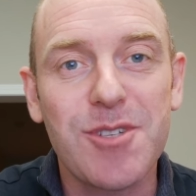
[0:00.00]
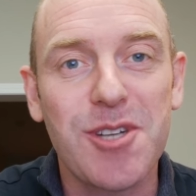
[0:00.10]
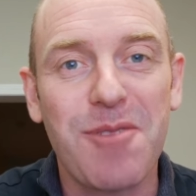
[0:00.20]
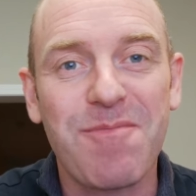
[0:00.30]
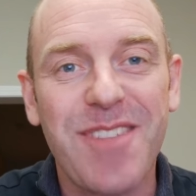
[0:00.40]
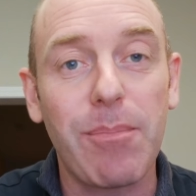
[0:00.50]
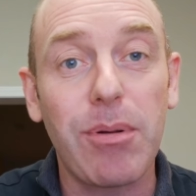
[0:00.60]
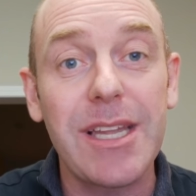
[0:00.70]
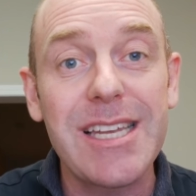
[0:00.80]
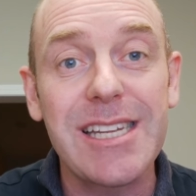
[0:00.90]
So
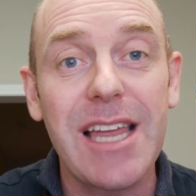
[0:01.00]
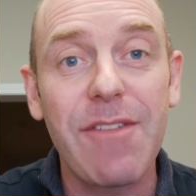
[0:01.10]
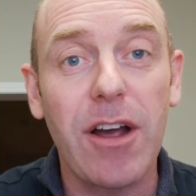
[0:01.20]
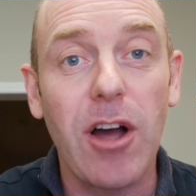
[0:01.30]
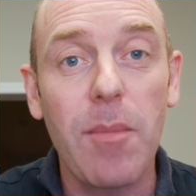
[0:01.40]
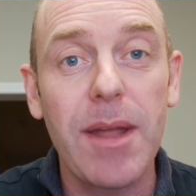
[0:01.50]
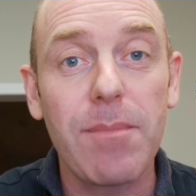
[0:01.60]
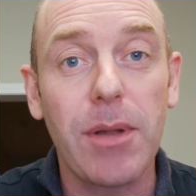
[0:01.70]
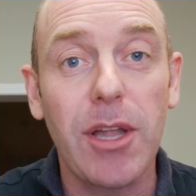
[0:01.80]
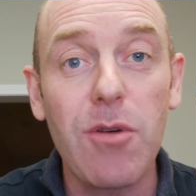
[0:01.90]
please leave a
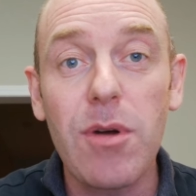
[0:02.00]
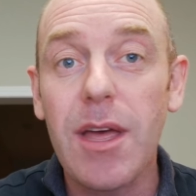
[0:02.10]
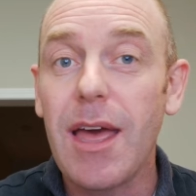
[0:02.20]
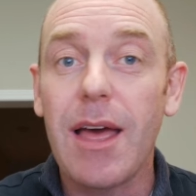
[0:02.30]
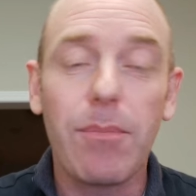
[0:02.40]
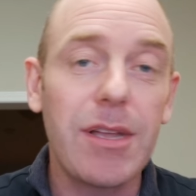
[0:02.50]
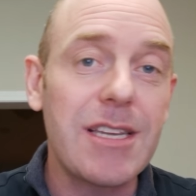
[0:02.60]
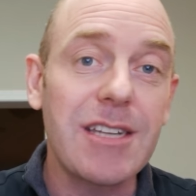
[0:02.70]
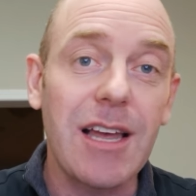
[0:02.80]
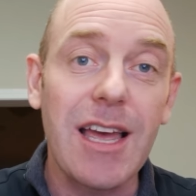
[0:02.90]
comment below,
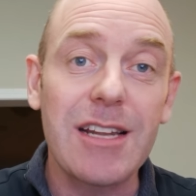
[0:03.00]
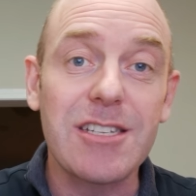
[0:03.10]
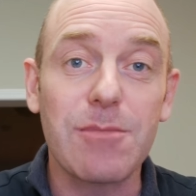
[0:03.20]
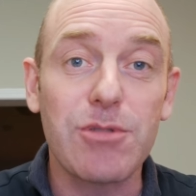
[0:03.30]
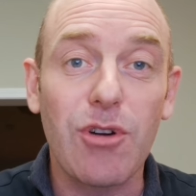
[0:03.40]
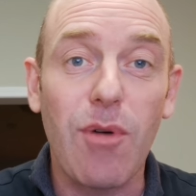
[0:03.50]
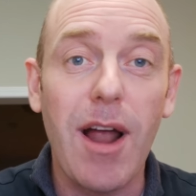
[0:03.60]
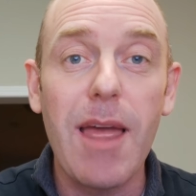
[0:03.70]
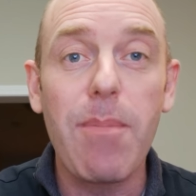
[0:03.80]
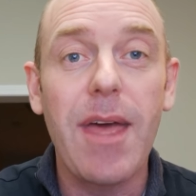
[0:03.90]
please hit a
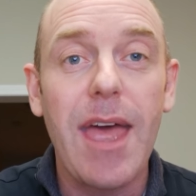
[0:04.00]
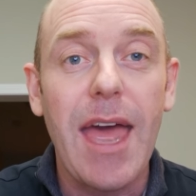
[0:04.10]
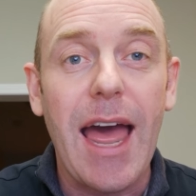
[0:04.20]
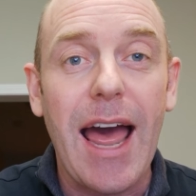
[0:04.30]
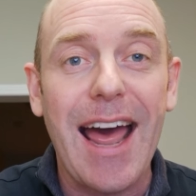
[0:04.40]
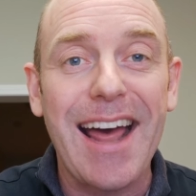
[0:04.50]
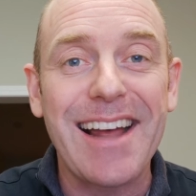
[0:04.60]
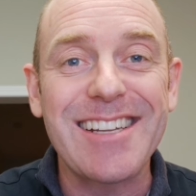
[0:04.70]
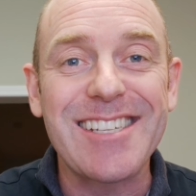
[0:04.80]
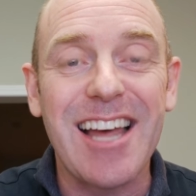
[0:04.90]
subscribe
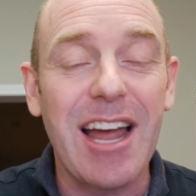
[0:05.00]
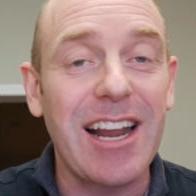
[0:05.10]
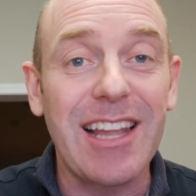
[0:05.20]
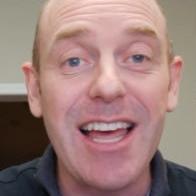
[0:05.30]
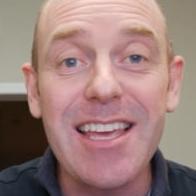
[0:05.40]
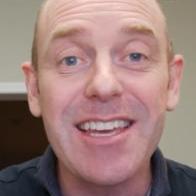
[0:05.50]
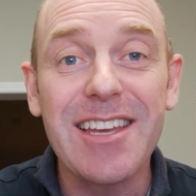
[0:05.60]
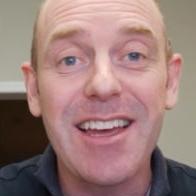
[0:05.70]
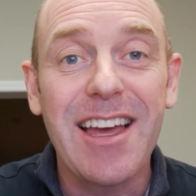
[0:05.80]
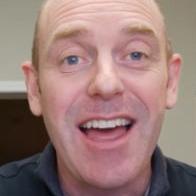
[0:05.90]
and a like,